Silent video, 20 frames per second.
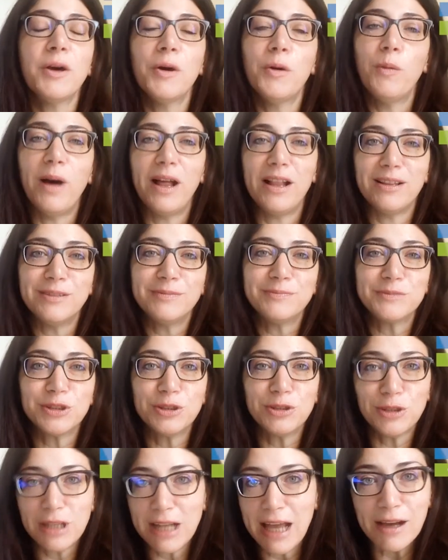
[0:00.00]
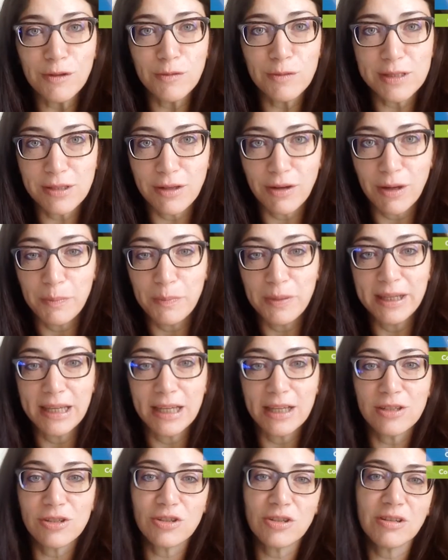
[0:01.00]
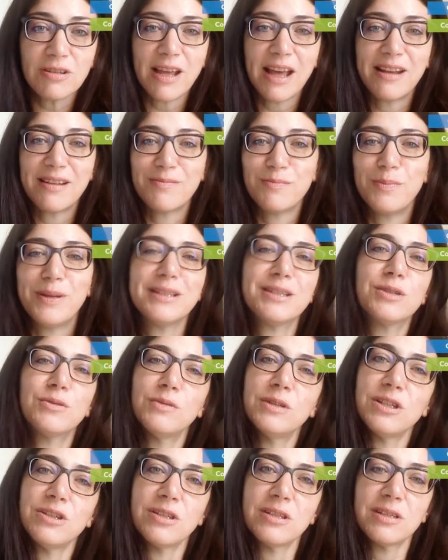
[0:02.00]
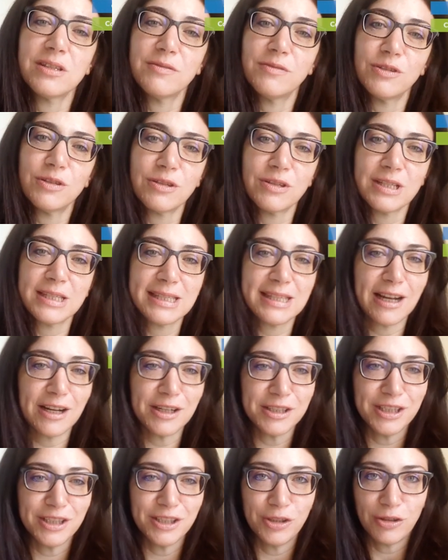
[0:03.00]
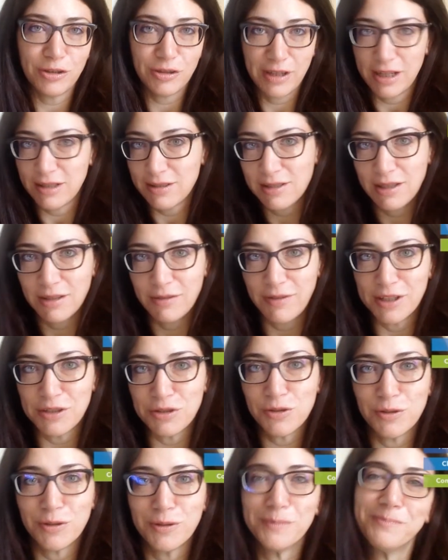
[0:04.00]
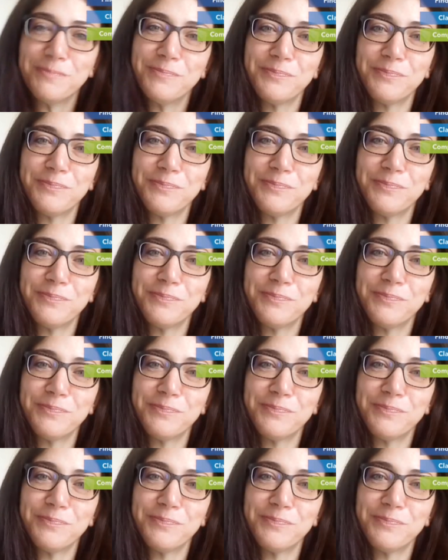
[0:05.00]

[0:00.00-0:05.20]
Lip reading: Well, good luck with your application and best wishes for starting your next adventure.